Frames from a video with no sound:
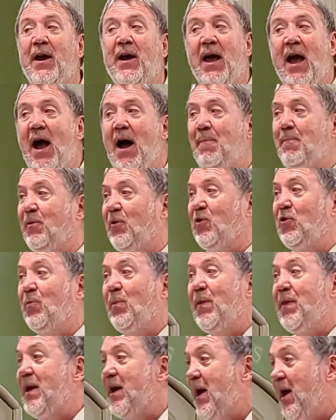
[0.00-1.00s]
happens
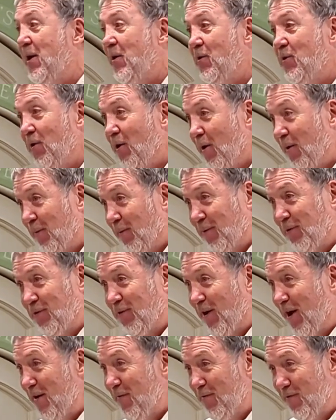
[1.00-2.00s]
with the internal
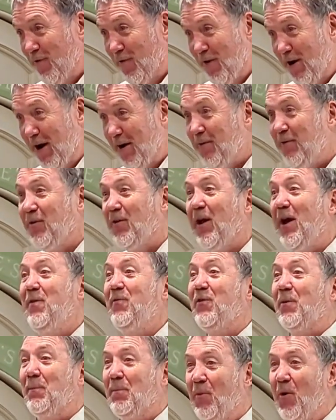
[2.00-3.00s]
slave trade. Slaves
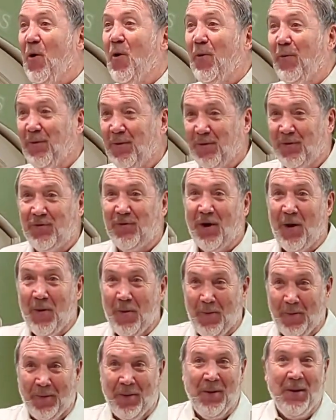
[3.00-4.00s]
are bought and
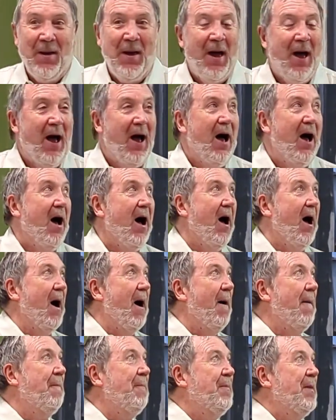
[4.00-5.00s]
sold.
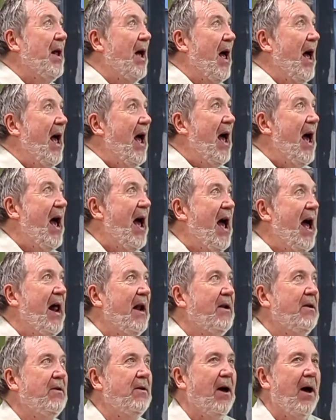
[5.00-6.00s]
Um,
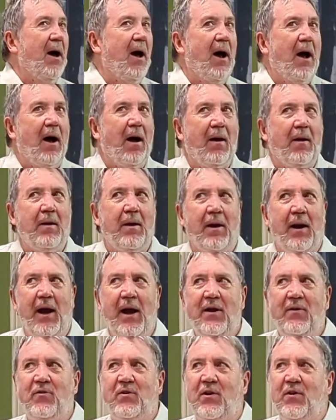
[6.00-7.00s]
and uh,
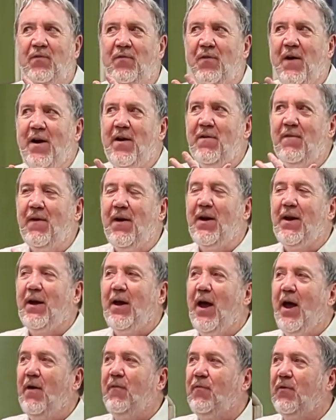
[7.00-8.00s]
Hastings is very, very
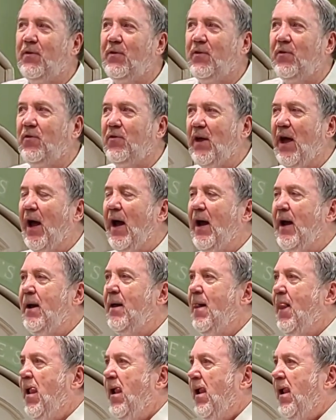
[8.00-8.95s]
careful to say,